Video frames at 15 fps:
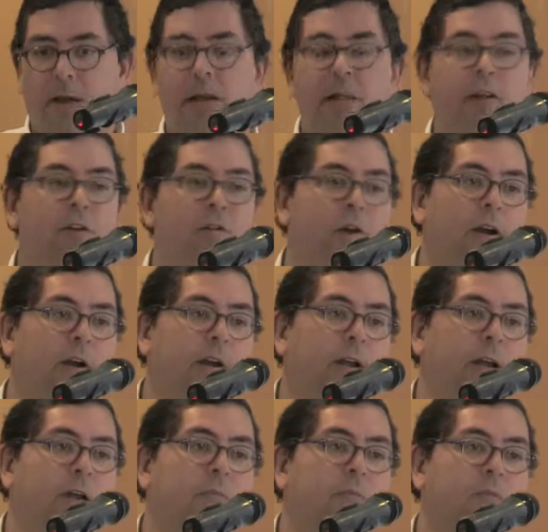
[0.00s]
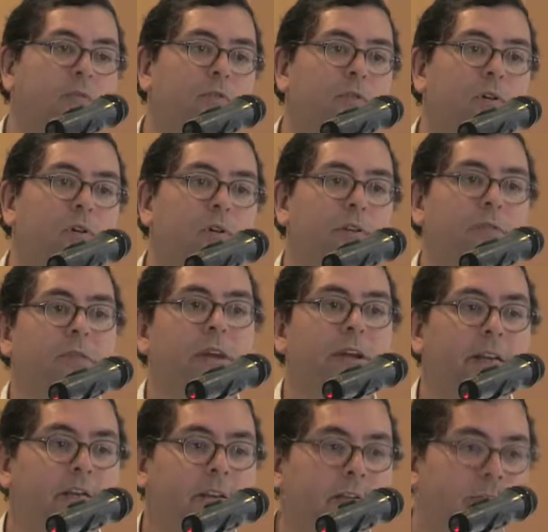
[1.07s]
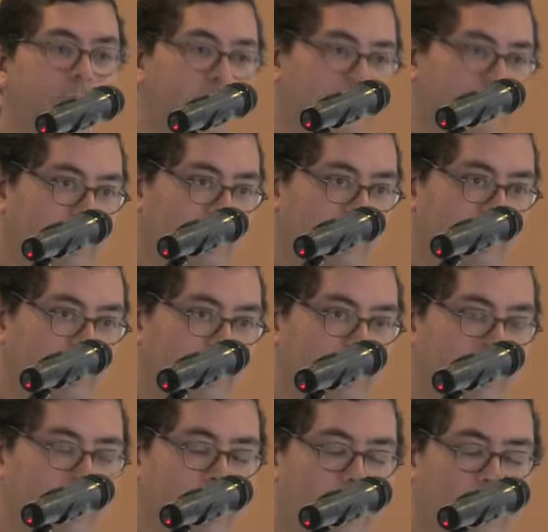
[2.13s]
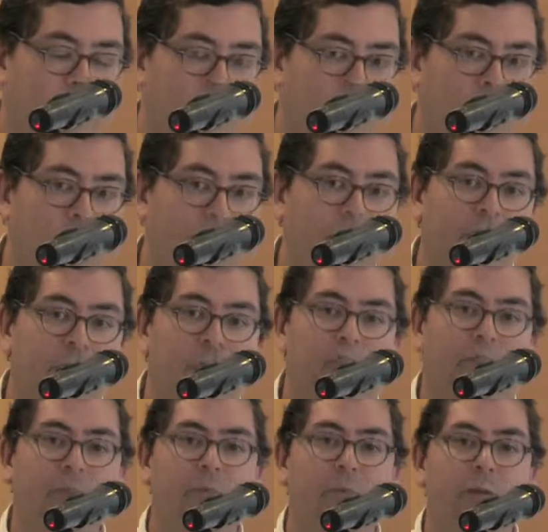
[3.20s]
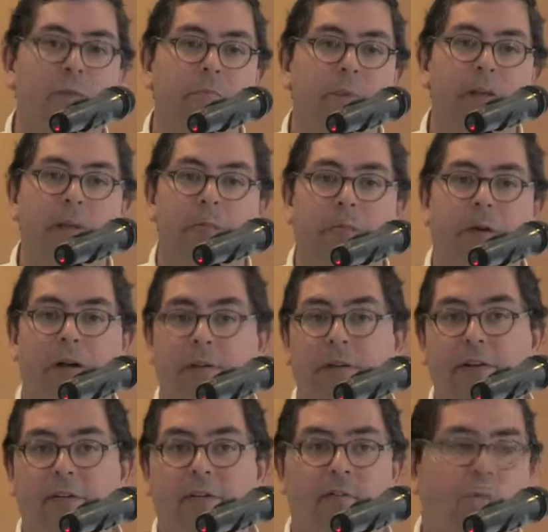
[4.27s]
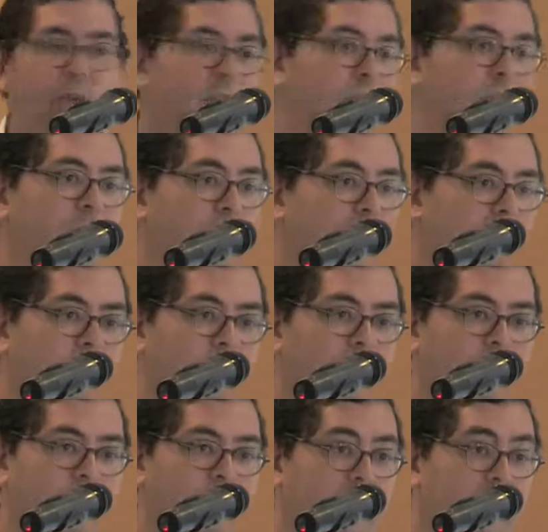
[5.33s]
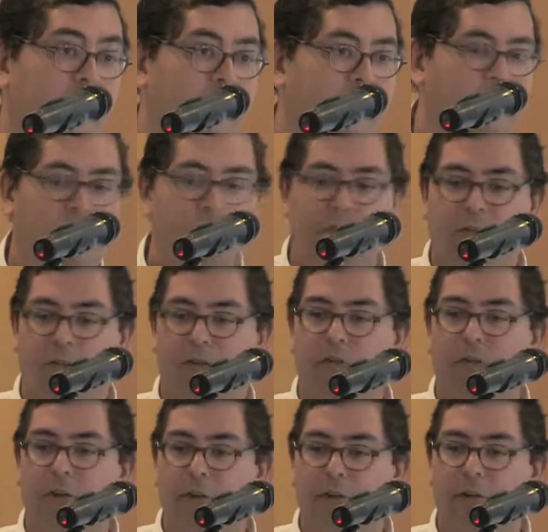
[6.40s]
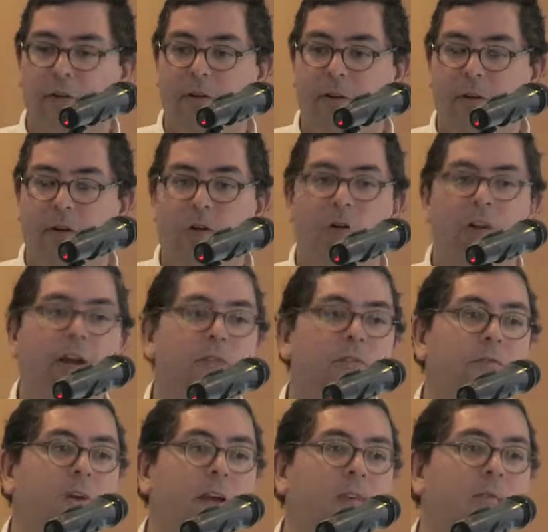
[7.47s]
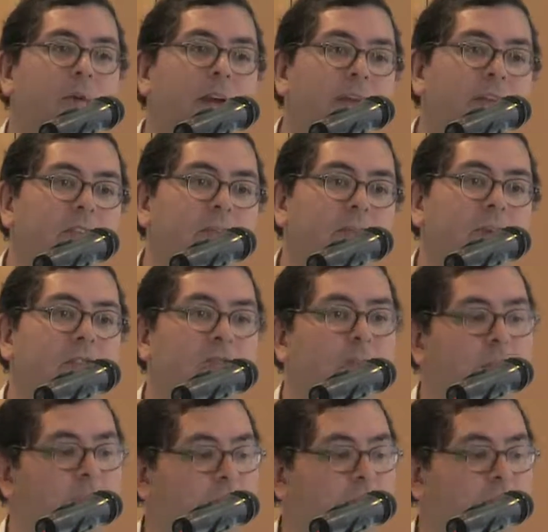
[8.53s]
Either you are able to cultivate a relationship with media partners, which most of us don't, and I don't for sure, or you have to find ways which